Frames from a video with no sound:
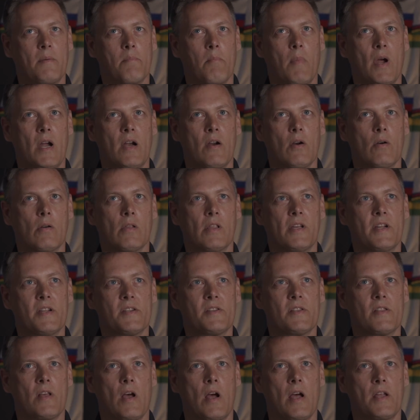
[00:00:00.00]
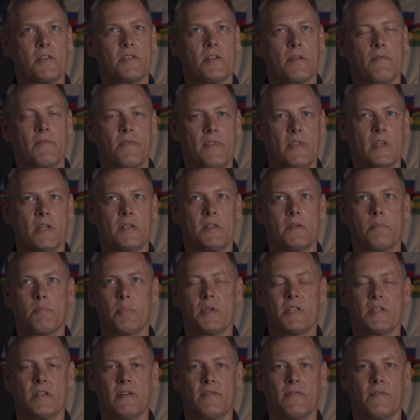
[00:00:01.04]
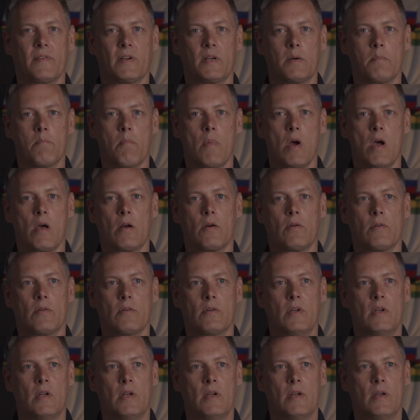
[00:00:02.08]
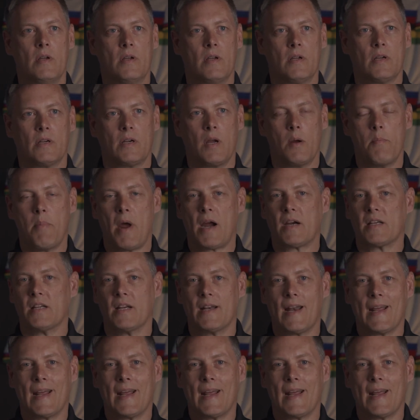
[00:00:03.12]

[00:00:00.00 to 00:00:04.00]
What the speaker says: My earliest thoughts of this specific model go back to